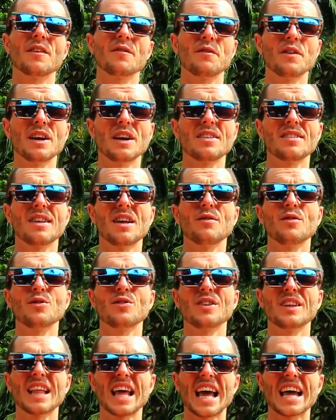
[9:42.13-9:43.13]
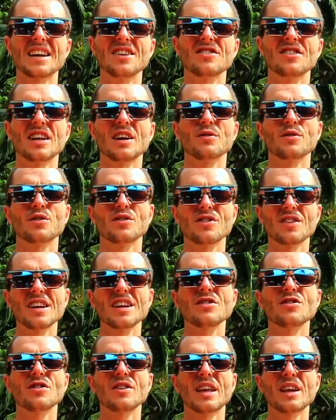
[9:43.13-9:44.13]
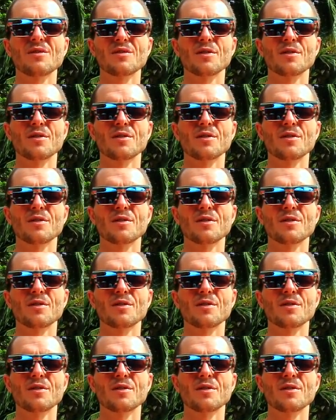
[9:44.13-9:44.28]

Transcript: the fitness levels and the energy levels, and teach you the